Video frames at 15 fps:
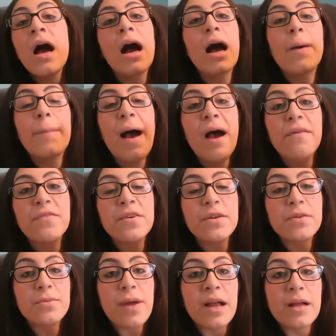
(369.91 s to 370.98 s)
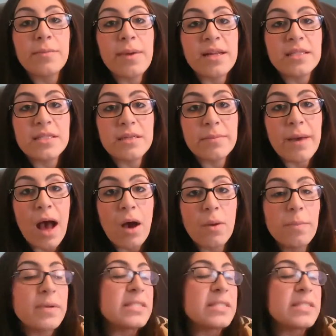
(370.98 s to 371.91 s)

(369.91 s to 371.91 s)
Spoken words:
after the recommended amount.